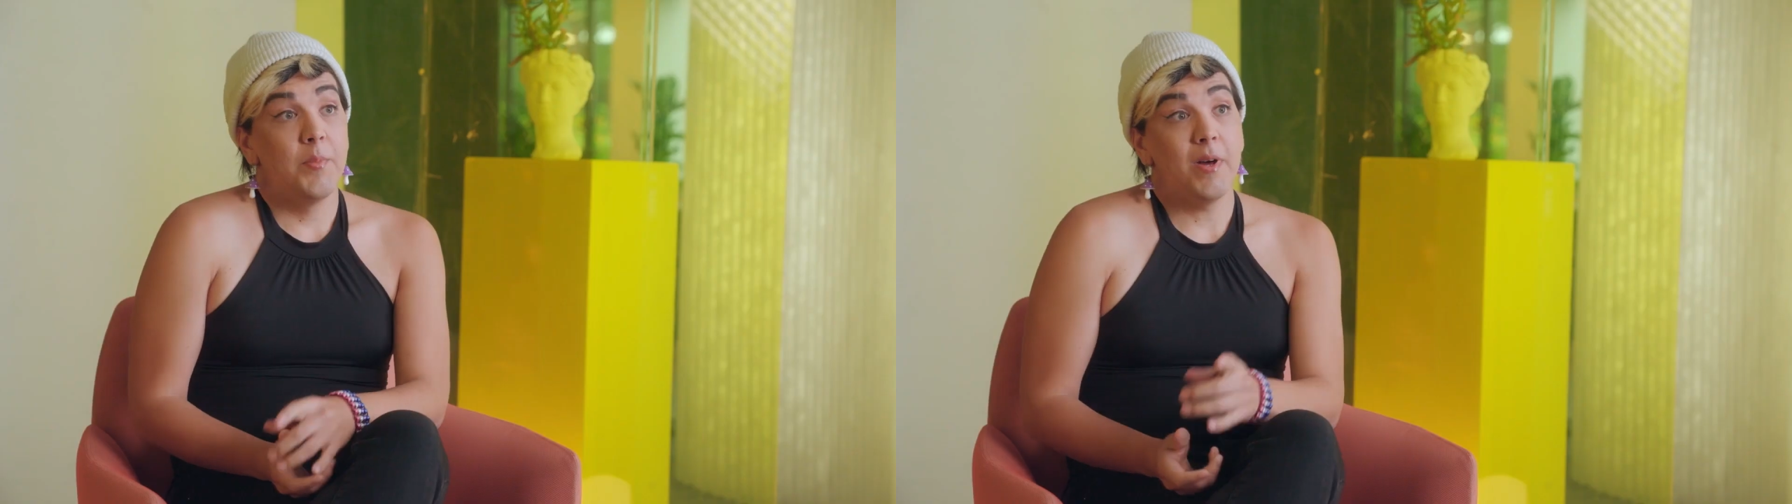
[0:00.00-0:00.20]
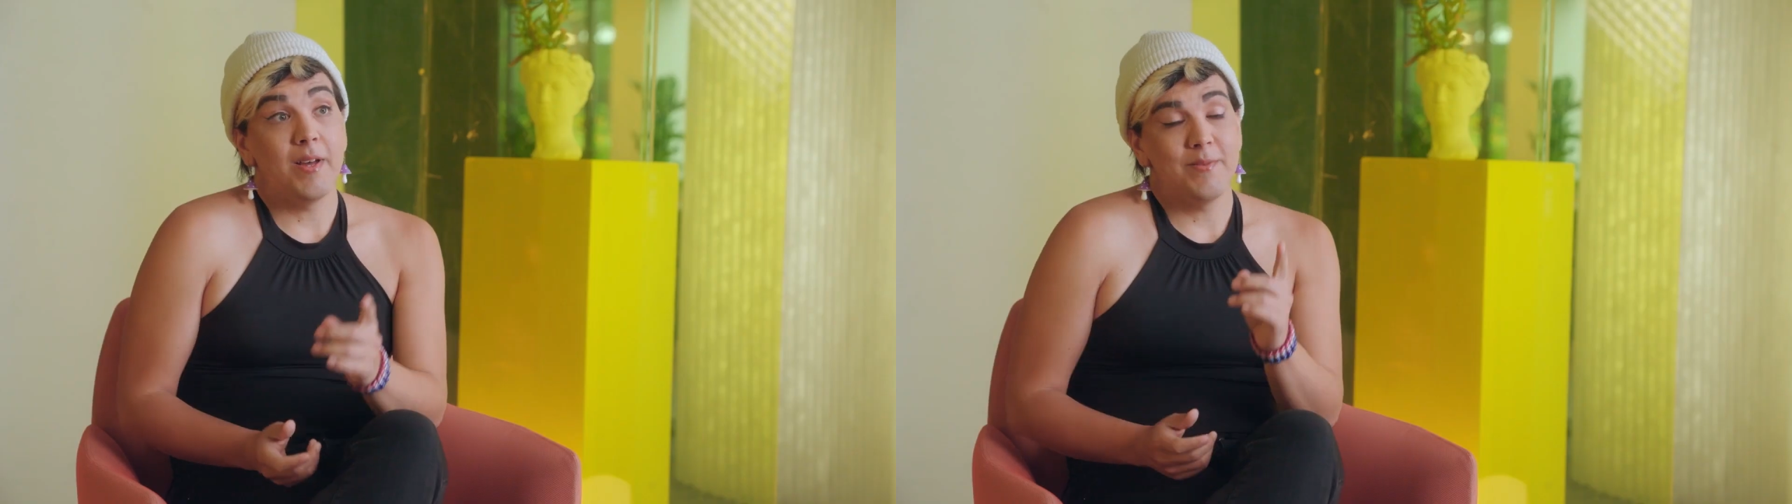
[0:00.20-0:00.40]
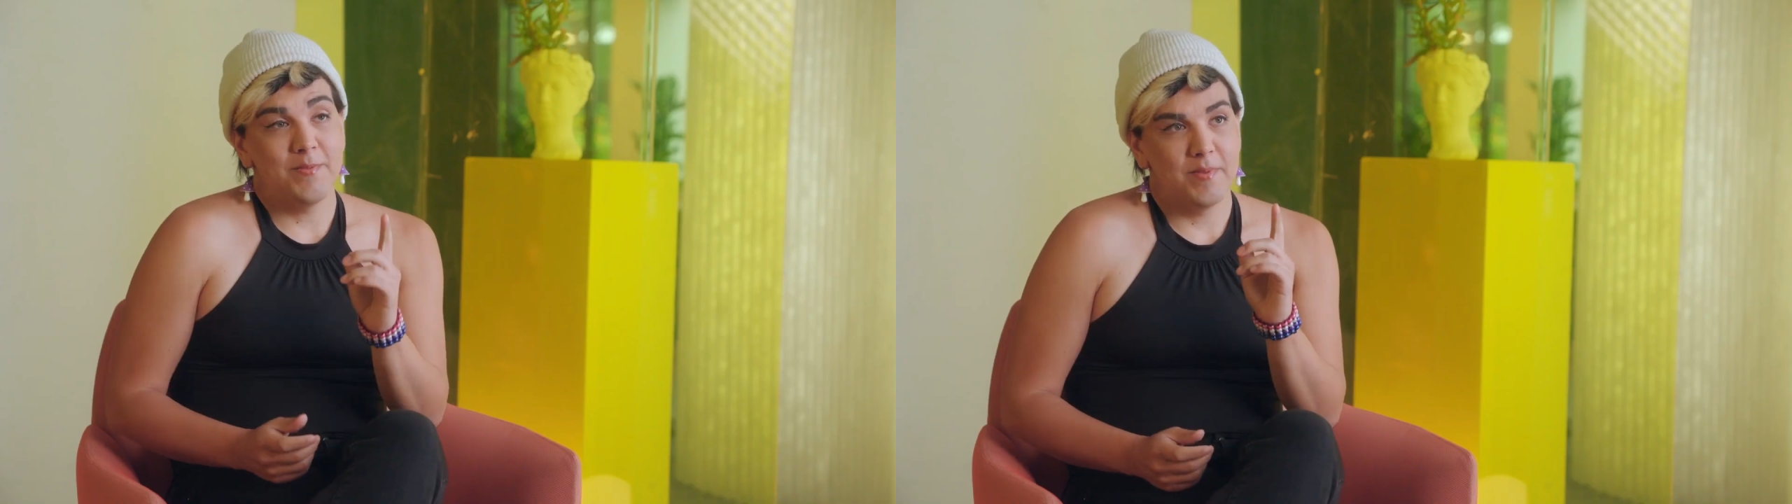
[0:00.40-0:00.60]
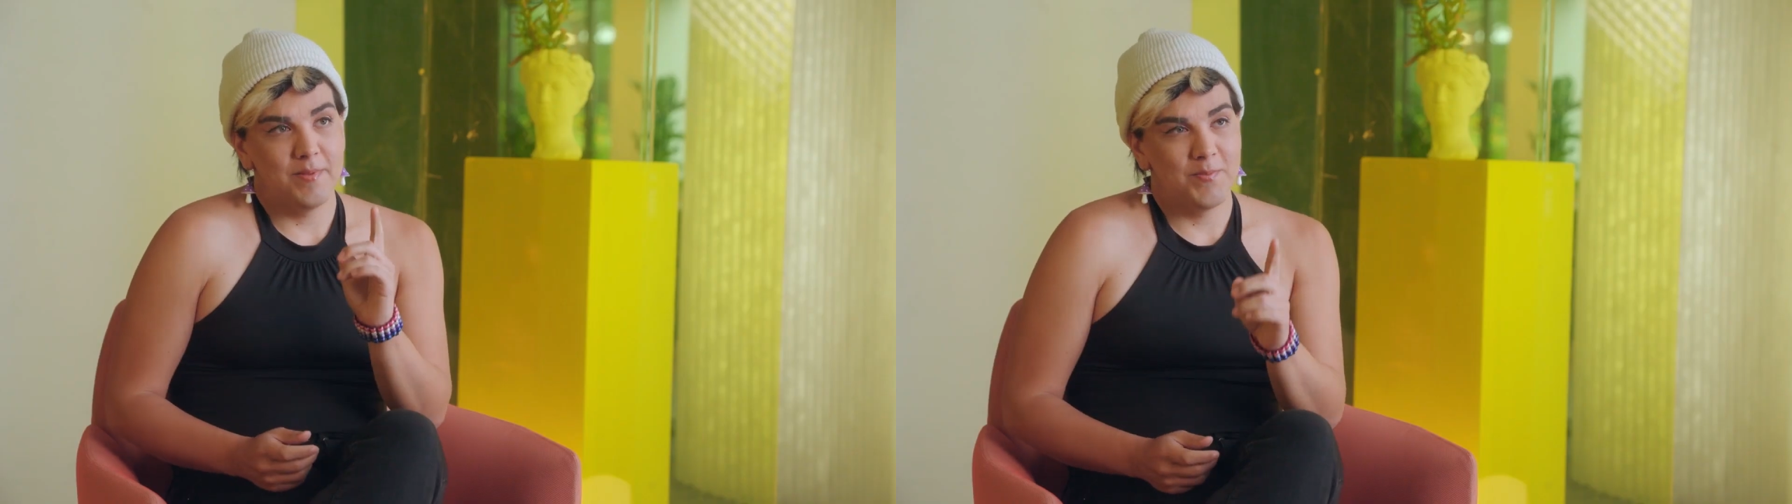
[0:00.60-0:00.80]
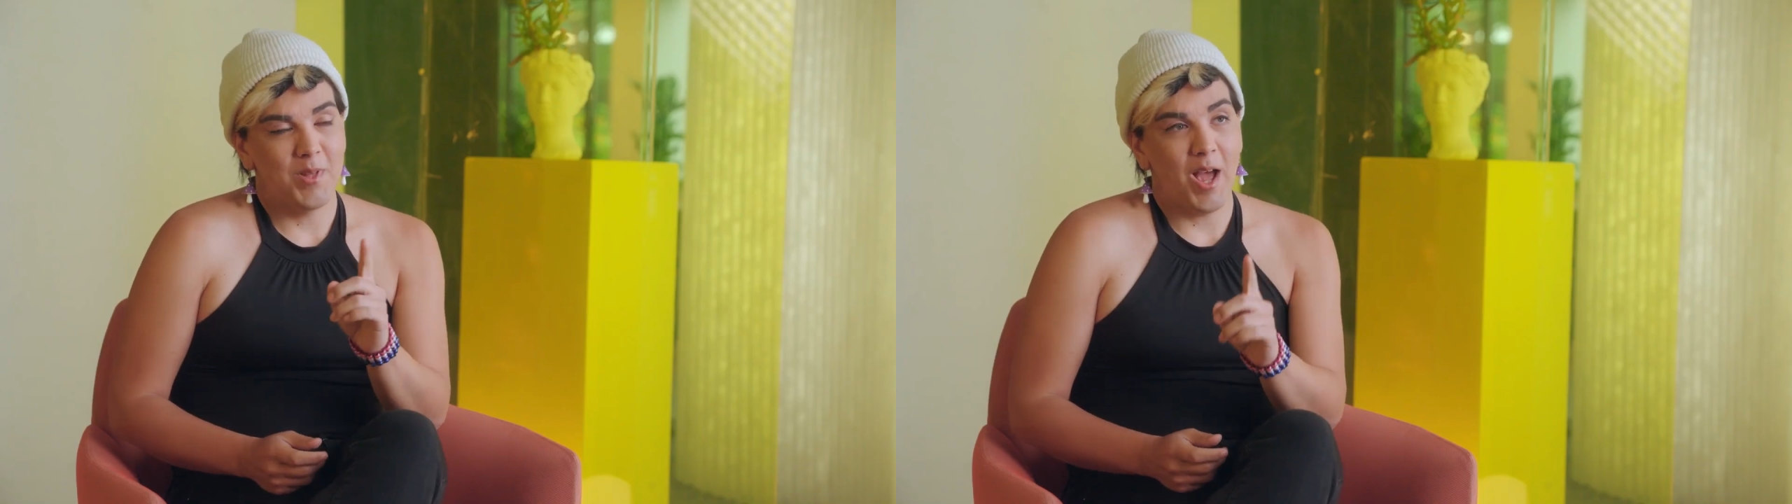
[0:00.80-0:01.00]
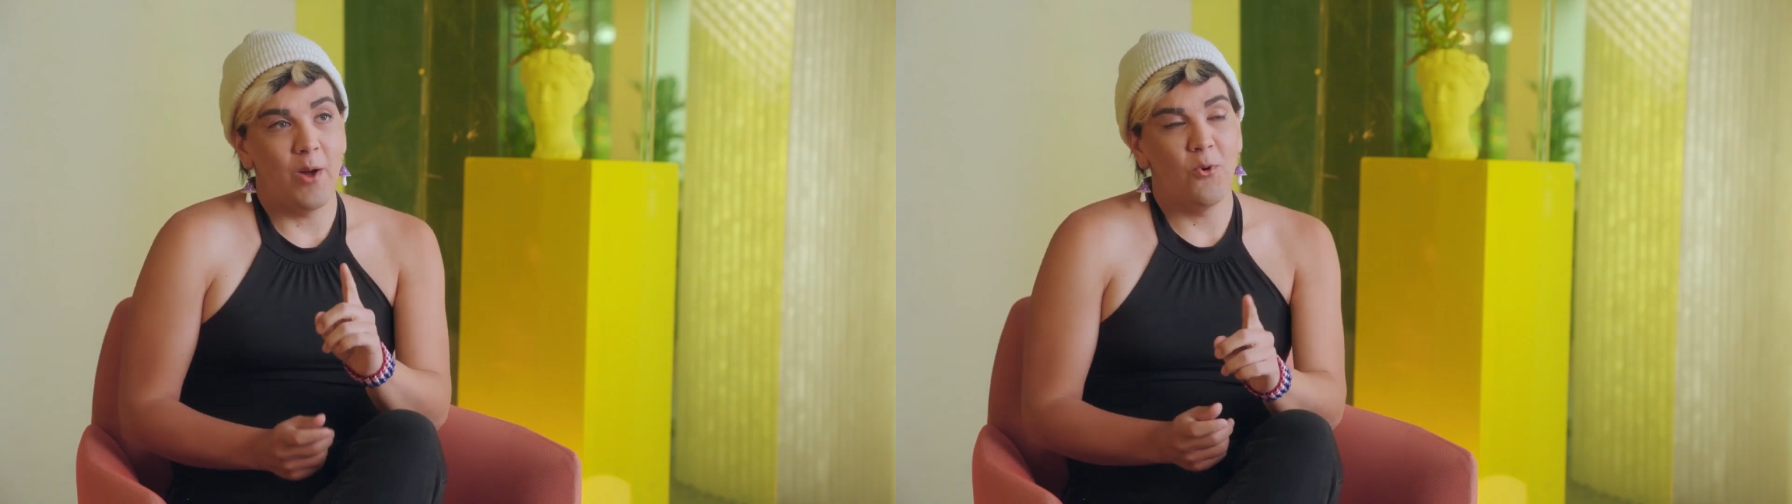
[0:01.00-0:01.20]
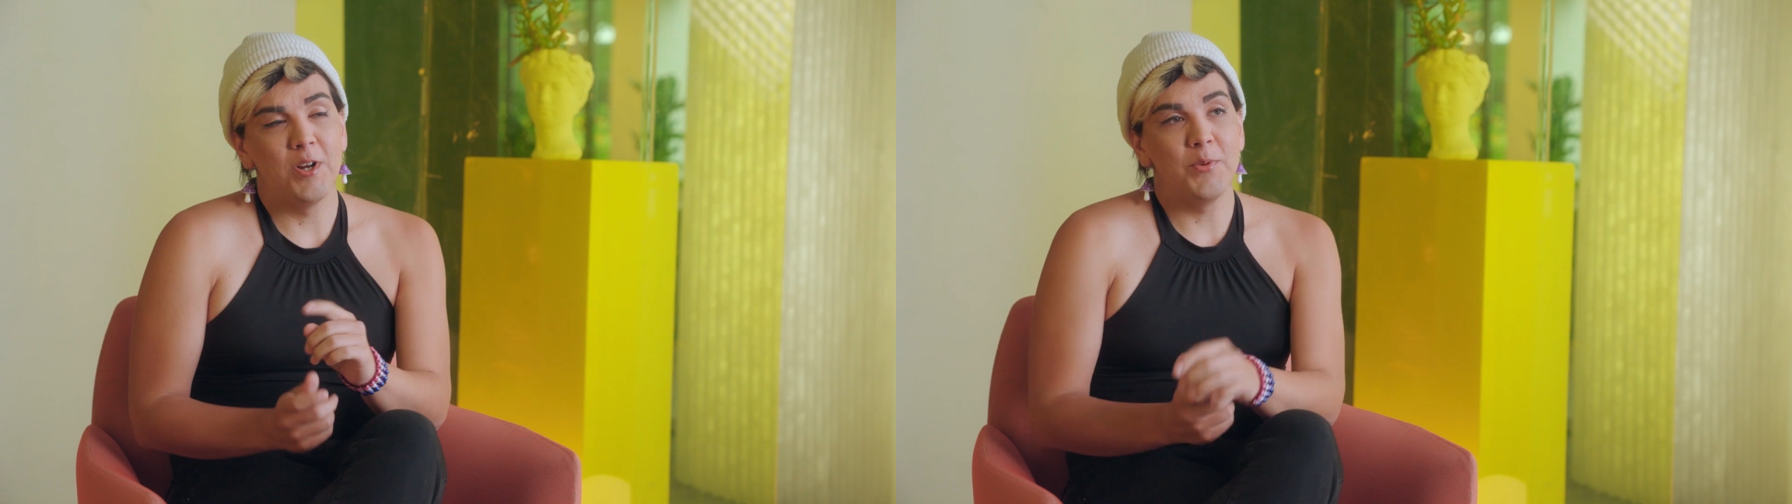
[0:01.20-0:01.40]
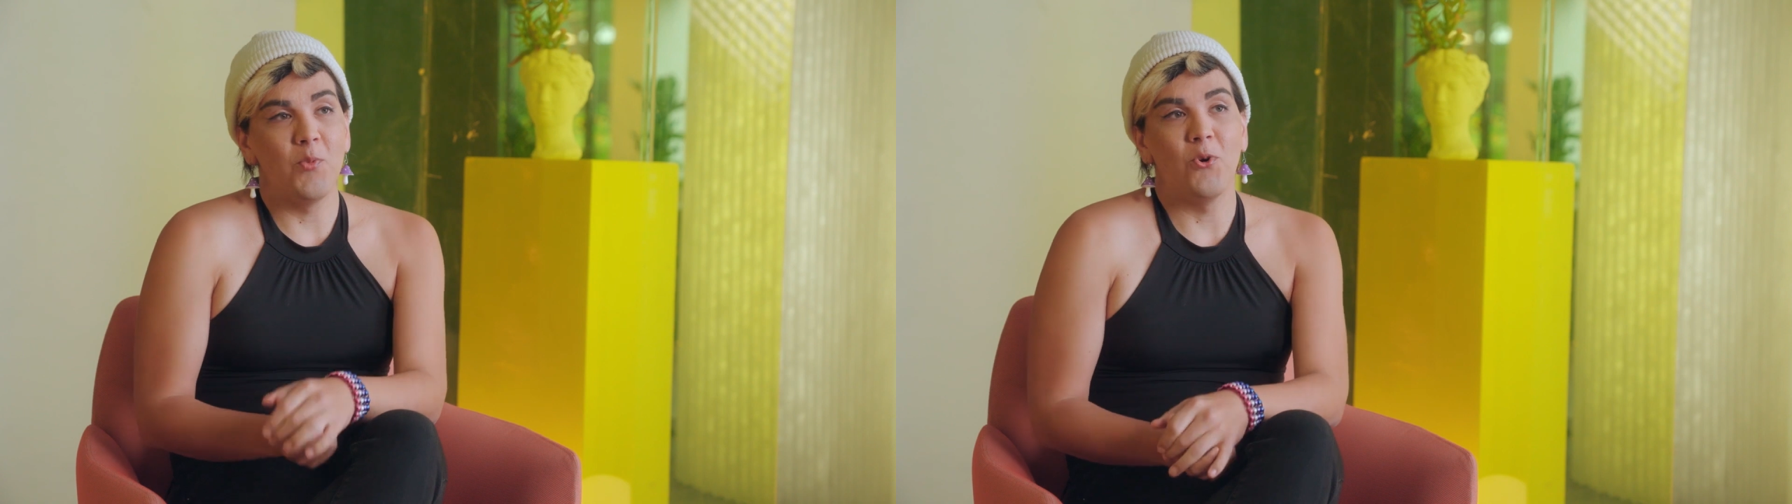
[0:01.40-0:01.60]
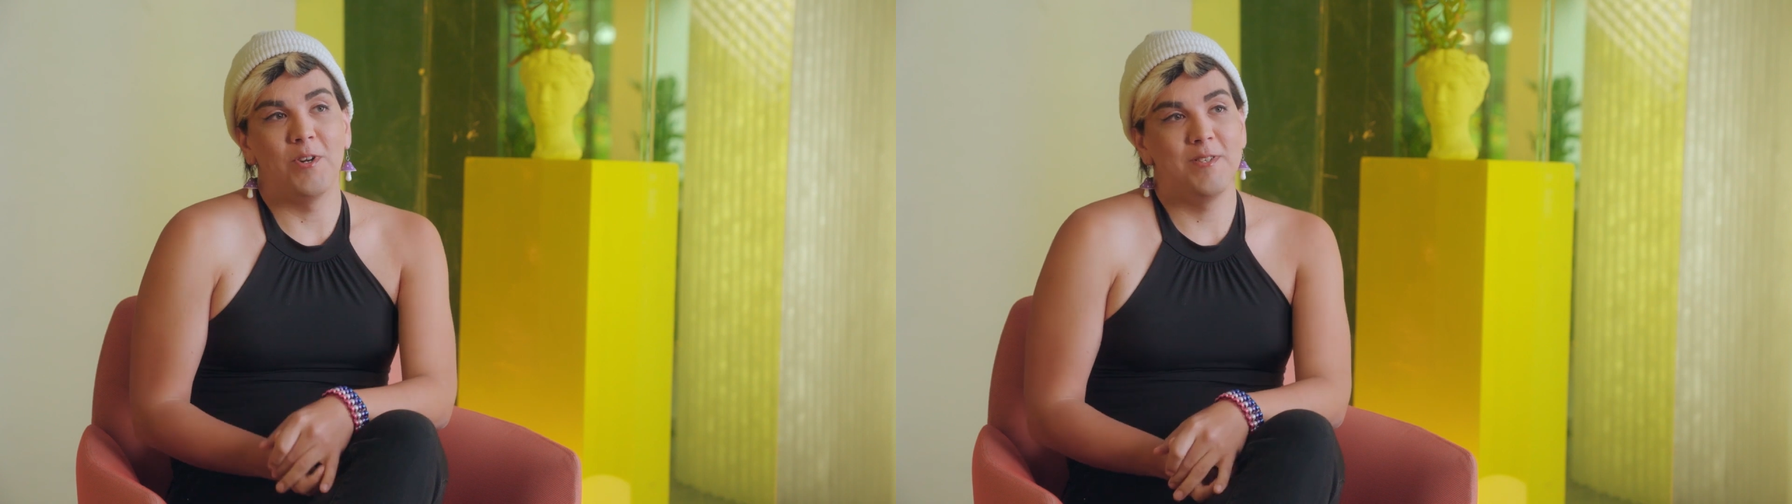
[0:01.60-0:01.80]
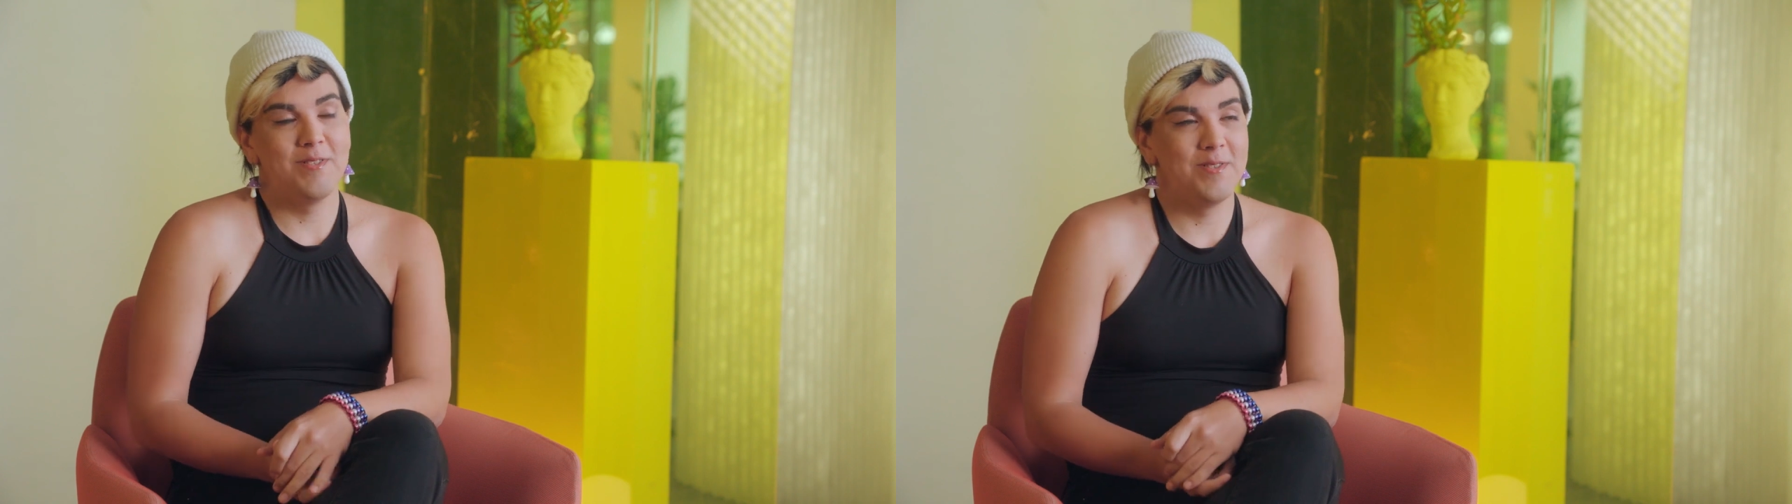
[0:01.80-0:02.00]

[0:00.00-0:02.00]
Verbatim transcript: But I wanted more.